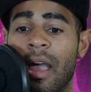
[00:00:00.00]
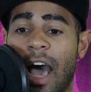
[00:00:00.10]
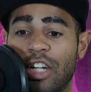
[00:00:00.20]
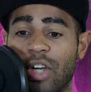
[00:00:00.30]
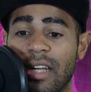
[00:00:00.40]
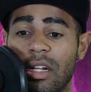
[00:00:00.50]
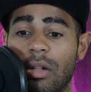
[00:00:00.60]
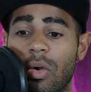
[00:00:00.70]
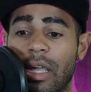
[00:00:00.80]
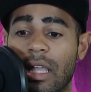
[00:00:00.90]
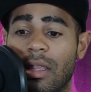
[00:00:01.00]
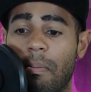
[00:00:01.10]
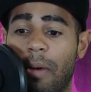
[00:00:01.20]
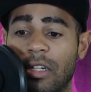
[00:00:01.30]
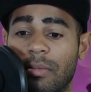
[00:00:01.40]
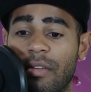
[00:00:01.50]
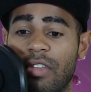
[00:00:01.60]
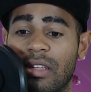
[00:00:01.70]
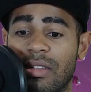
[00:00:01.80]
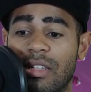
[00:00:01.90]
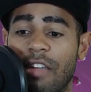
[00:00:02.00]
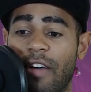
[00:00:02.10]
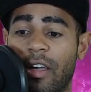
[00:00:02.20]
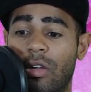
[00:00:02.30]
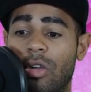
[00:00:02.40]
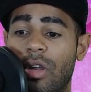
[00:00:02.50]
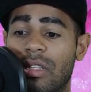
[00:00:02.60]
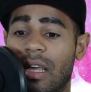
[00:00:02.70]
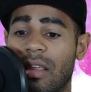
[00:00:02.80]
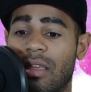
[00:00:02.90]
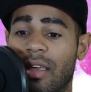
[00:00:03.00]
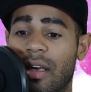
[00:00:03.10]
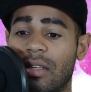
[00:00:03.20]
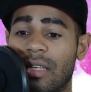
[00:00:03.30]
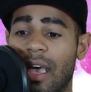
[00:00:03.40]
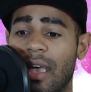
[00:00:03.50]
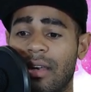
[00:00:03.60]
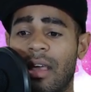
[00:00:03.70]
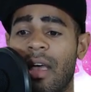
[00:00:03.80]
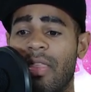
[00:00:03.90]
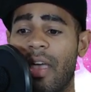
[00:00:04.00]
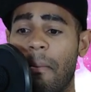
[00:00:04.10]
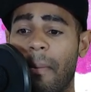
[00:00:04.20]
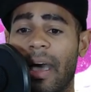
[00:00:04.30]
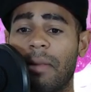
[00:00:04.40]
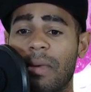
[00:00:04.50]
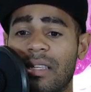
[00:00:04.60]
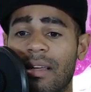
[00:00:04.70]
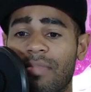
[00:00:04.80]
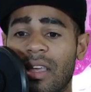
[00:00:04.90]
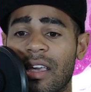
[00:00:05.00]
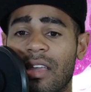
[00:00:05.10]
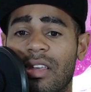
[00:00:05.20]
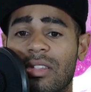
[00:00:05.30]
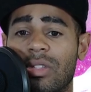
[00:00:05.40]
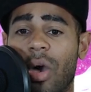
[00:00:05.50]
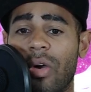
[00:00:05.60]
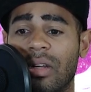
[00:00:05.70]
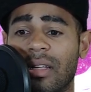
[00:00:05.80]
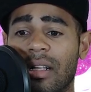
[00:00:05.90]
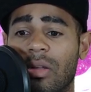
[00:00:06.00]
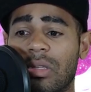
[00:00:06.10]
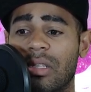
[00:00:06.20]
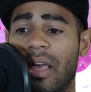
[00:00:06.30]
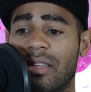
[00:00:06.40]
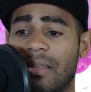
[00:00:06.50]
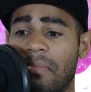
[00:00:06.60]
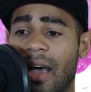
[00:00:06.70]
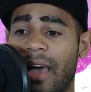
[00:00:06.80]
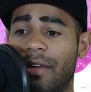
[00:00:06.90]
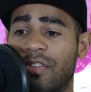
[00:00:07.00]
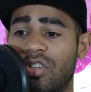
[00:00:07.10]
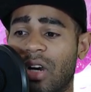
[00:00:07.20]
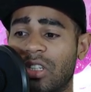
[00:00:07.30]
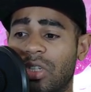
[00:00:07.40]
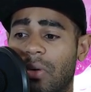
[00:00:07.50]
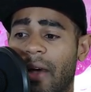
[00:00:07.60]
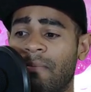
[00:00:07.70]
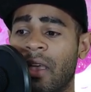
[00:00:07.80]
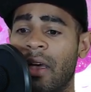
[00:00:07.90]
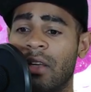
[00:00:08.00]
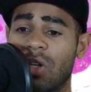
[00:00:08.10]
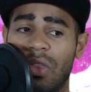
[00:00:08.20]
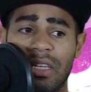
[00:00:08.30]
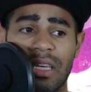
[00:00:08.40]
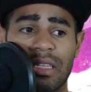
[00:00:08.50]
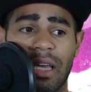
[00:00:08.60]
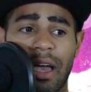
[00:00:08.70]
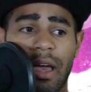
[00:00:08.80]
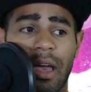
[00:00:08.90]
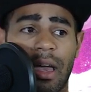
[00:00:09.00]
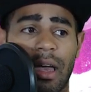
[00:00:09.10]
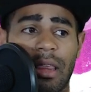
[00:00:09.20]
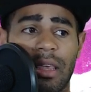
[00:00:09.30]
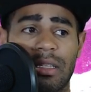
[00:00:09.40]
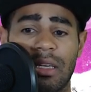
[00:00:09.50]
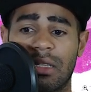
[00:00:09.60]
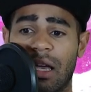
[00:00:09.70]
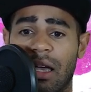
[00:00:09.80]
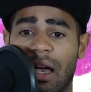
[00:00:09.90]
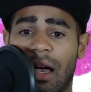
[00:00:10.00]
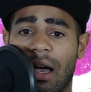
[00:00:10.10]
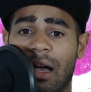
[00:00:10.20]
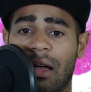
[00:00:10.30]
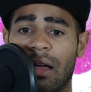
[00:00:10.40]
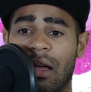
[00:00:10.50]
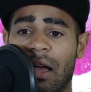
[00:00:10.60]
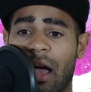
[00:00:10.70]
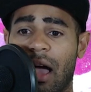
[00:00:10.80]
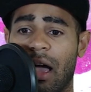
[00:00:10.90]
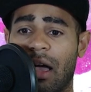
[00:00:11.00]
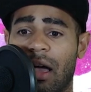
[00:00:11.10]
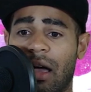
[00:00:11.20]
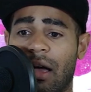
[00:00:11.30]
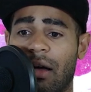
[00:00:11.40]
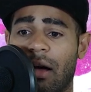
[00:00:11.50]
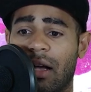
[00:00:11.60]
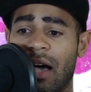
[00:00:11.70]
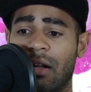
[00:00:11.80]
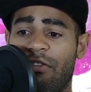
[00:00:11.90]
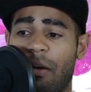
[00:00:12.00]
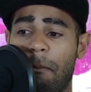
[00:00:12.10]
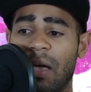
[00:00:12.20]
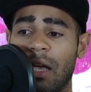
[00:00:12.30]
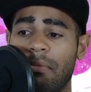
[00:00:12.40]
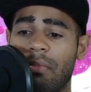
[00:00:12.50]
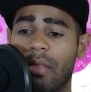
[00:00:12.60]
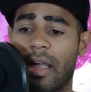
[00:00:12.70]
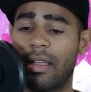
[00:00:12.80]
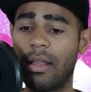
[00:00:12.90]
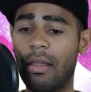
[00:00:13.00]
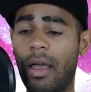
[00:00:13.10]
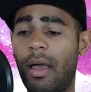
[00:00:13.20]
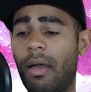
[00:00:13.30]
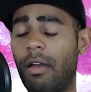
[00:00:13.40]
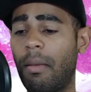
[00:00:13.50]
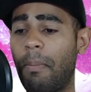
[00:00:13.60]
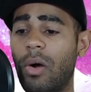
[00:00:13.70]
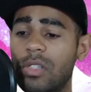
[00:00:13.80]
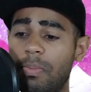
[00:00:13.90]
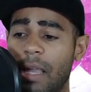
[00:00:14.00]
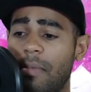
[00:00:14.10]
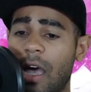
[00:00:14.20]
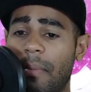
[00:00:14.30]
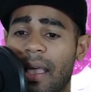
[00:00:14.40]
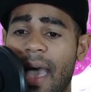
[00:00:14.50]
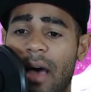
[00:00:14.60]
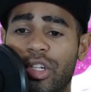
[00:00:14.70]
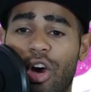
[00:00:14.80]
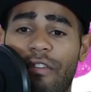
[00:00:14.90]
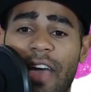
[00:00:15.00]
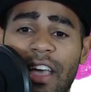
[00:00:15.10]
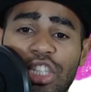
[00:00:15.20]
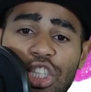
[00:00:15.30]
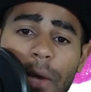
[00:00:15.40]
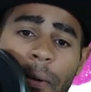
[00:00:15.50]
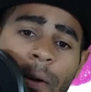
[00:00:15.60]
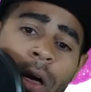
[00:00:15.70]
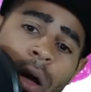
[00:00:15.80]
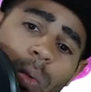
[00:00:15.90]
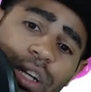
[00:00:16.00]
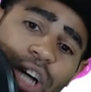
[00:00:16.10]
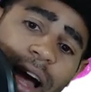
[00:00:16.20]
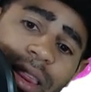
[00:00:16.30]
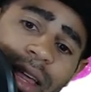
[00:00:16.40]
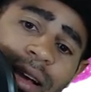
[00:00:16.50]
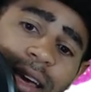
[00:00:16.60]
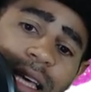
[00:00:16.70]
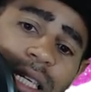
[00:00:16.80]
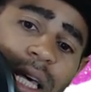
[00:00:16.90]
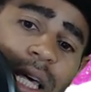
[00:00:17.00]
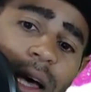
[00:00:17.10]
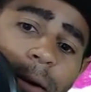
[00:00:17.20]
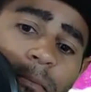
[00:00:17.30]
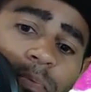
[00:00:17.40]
I tried to look in the bottom of this to see if I could notice anything else, and there might be something here. This totally looks like some kind of structure, right? So this is a this is a uh, a, a, kind of a beam, like a, a pulse beam coming out of a ship, which I think is here.